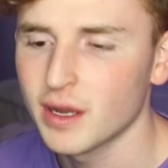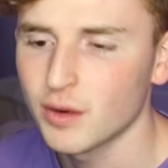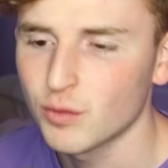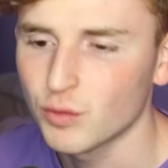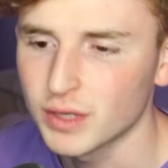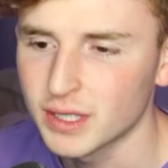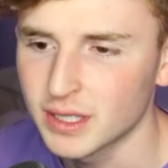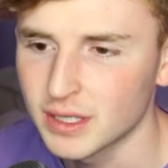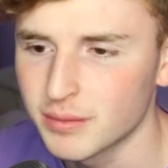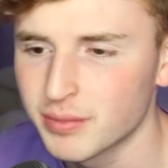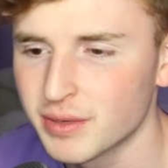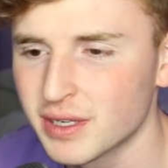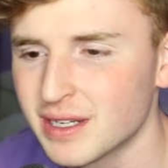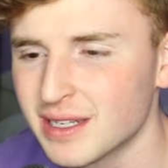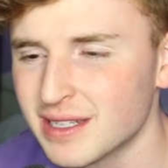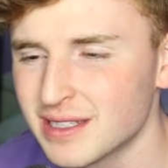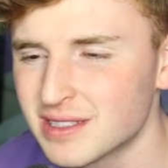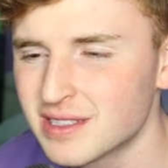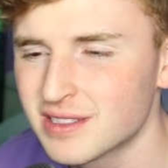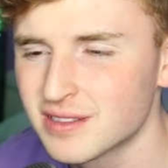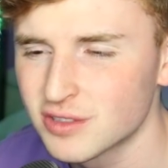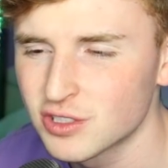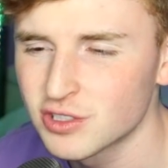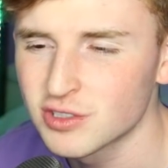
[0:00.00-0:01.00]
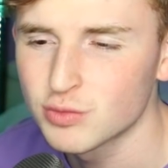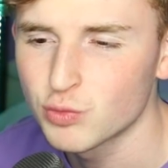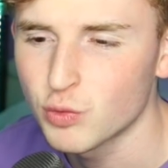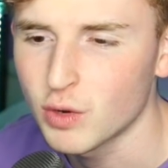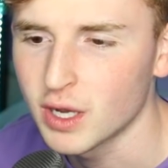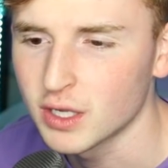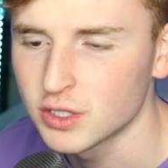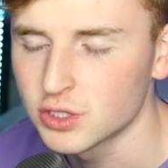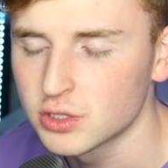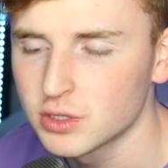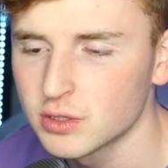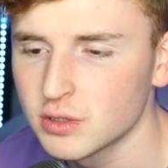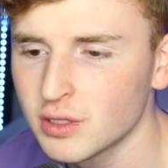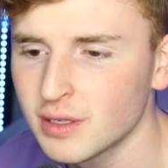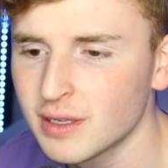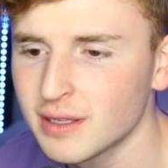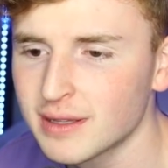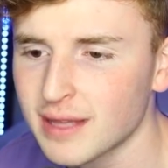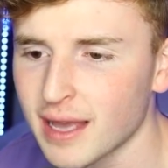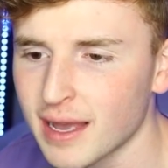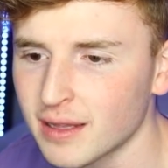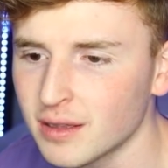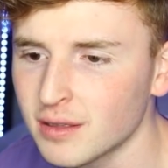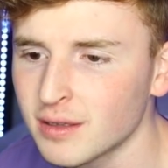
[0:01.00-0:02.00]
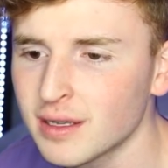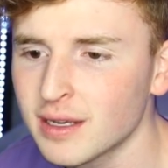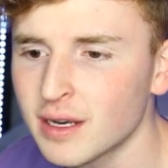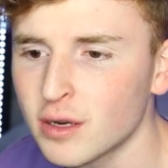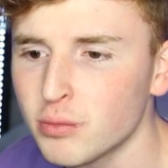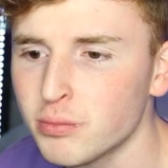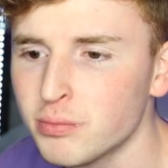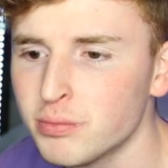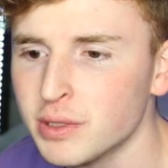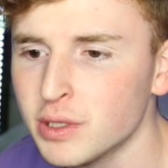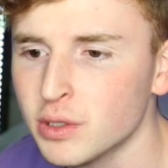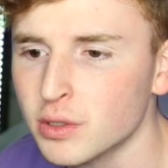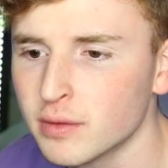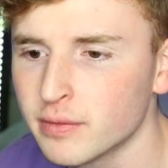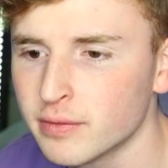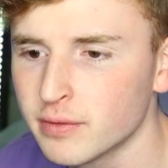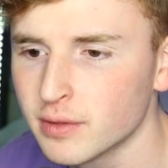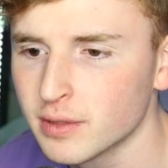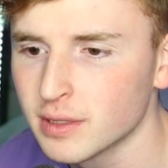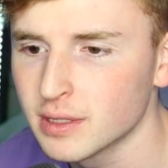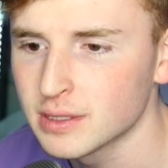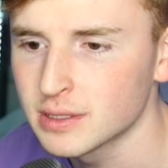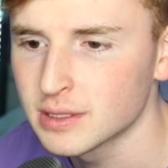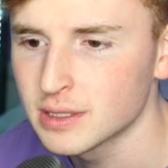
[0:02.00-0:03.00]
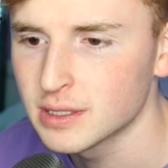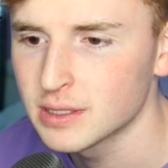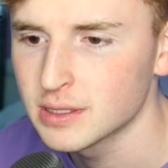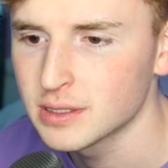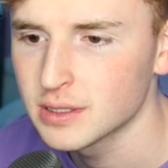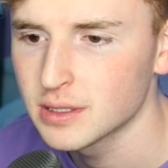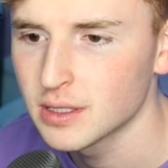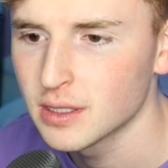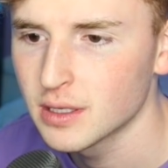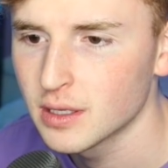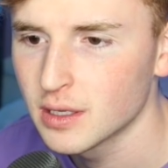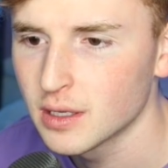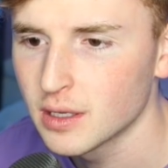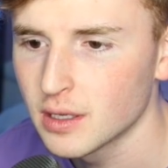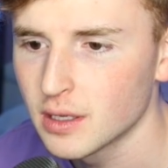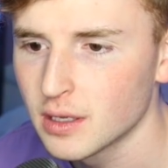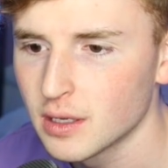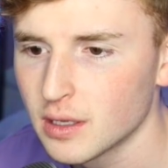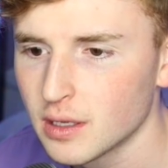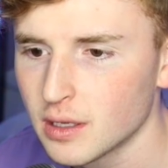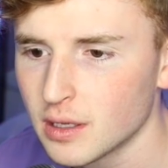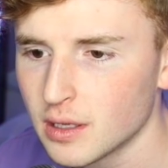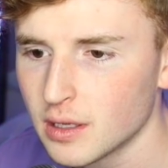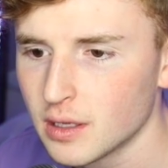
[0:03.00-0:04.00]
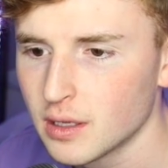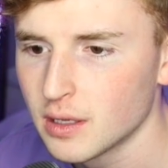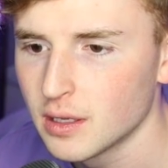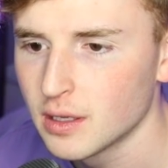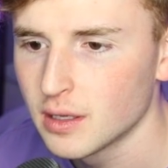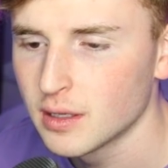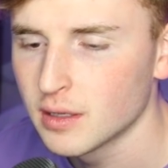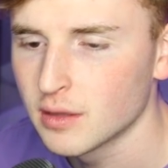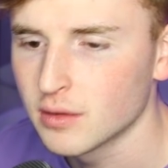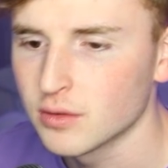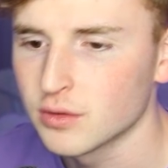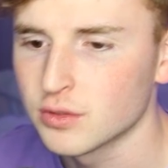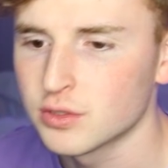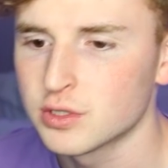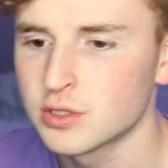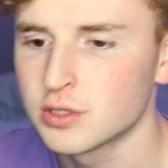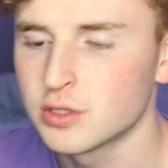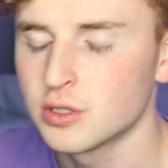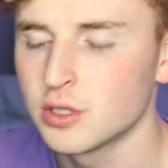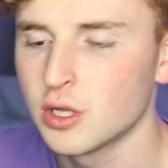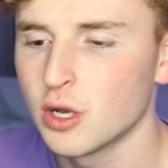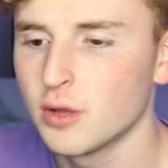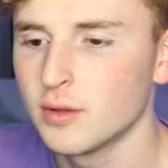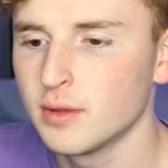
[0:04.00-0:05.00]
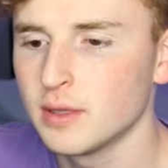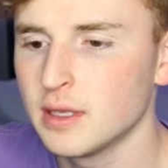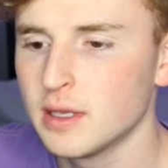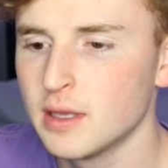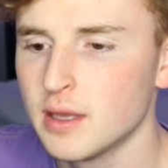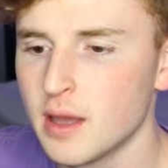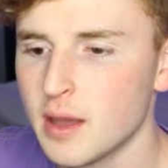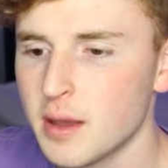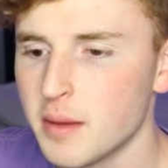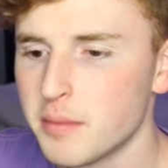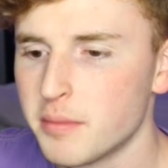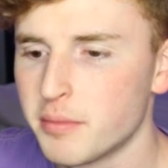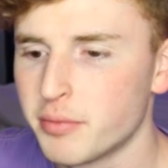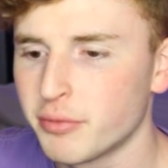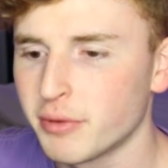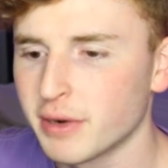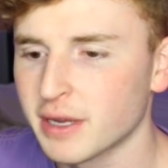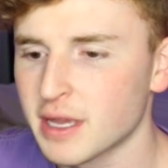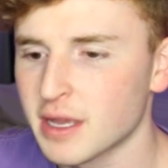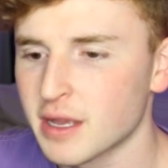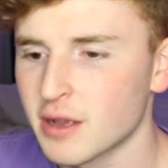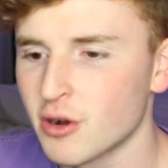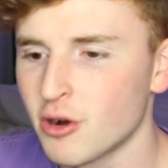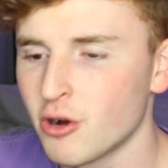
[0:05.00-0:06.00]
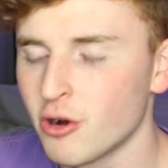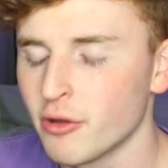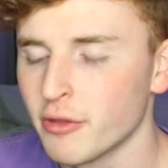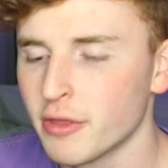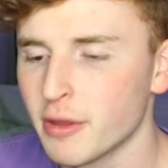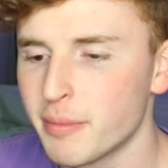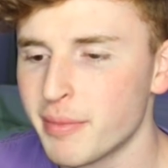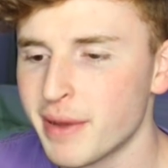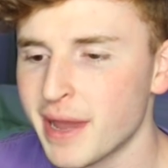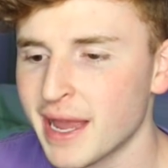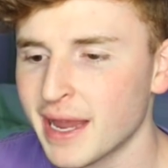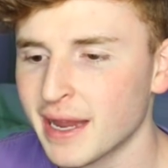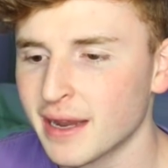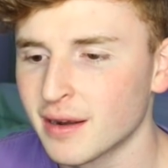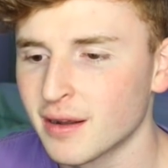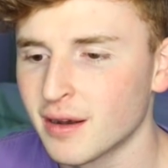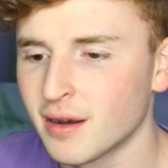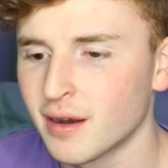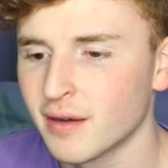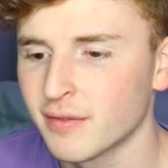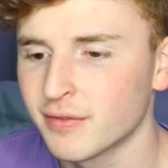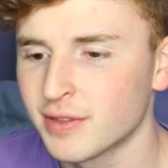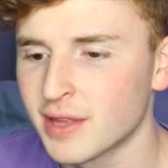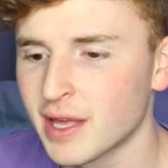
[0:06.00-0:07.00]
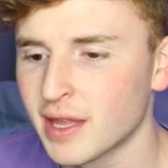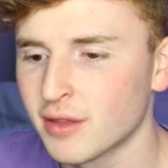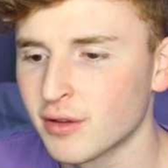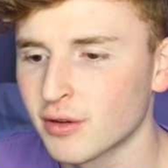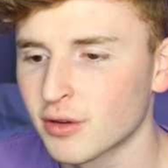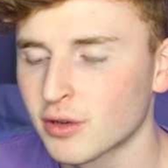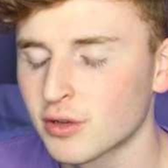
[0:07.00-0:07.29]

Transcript: Well, not really, but it's just watch. Look at that. Look at how beautiful this is. Now they're slowly bringing all the paint off that.